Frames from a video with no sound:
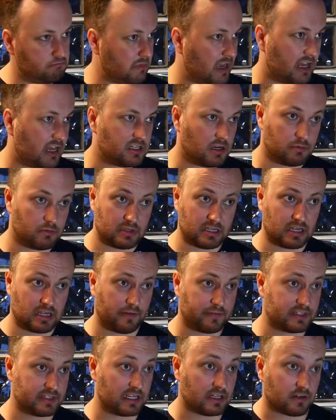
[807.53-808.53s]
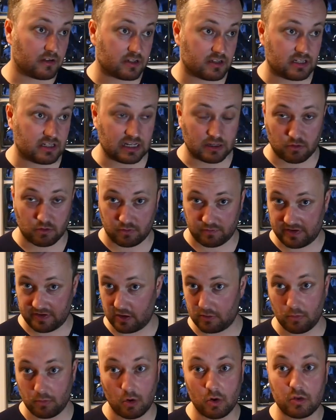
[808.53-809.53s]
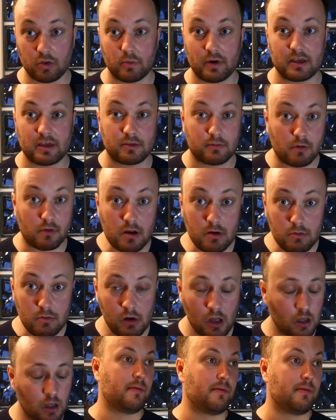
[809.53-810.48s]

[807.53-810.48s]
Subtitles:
I don't think I've seen a single film all the way through.